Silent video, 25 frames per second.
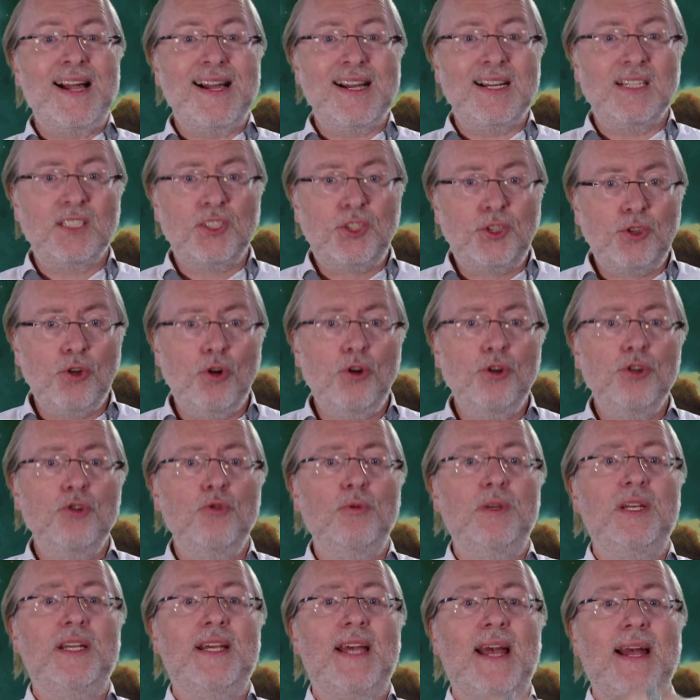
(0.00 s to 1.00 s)
And so you
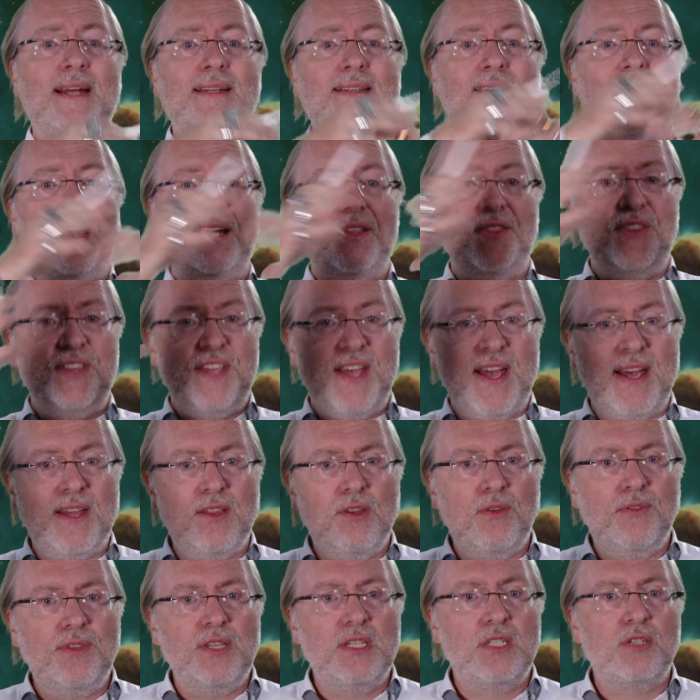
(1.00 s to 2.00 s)
will get, at the
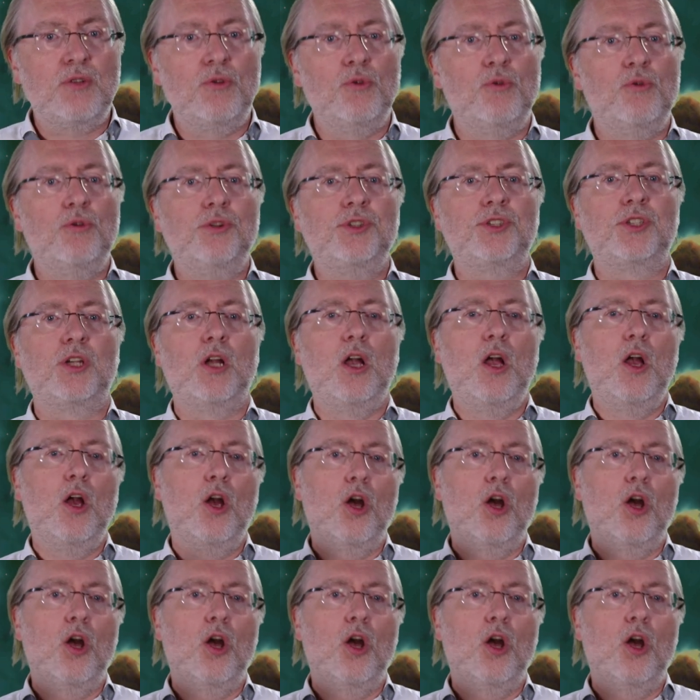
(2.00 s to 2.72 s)
end of this course,